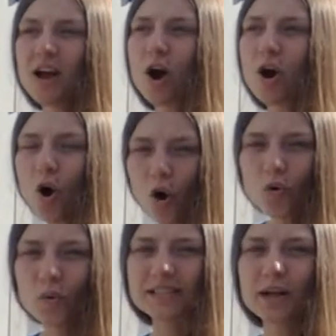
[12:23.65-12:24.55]
are
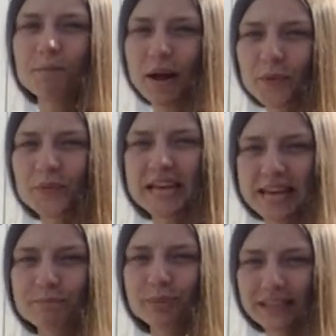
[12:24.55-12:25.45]
always about the
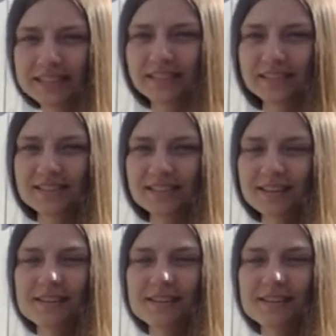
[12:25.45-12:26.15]
implicits.